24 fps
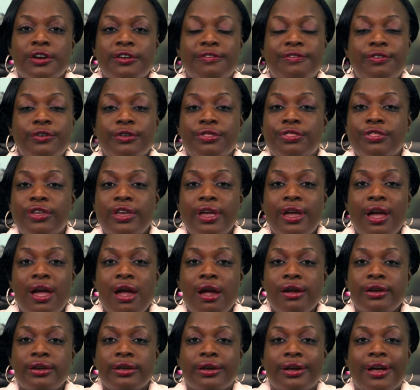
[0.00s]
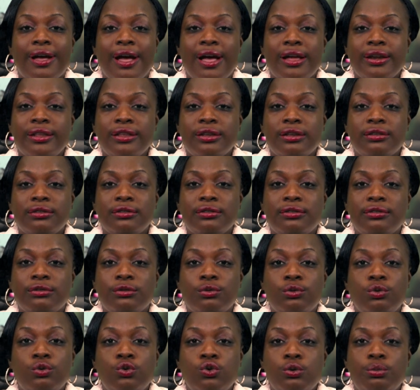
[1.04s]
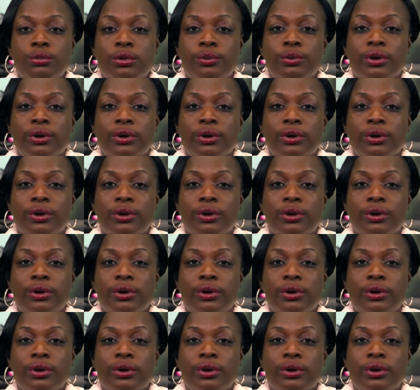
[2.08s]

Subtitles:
for they are the guardians to whom